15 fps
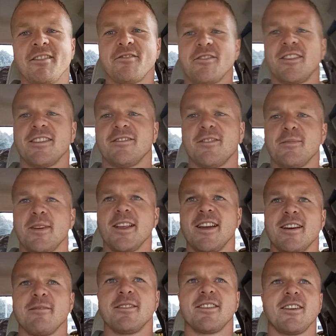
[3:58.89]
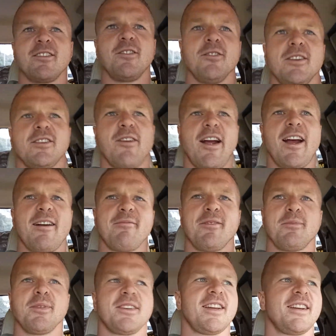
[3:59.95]
Drink some of them, it's like, holy crap,
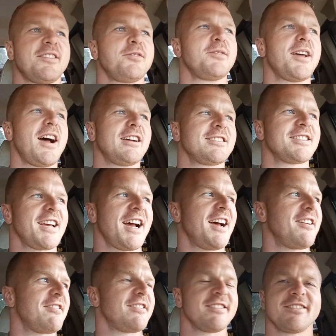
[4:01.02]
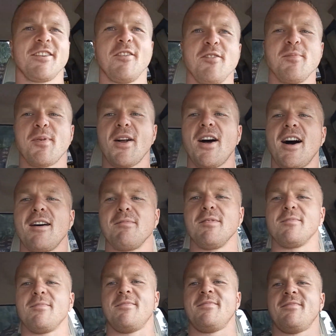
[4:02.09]
you put down 2,000 calories, no problem.